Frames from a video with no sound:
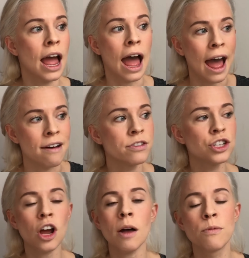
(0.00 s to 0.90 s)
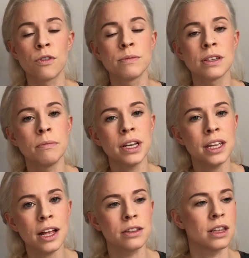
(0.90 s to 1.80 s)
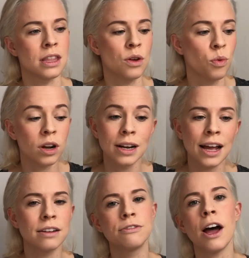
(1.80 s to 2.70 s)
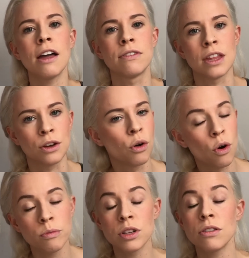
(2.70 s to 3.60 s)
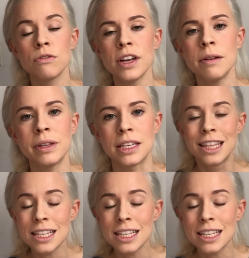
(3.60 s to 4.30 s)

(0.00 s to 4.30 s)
have a job from somebody else and they work 9 to 5 and they go home to their families.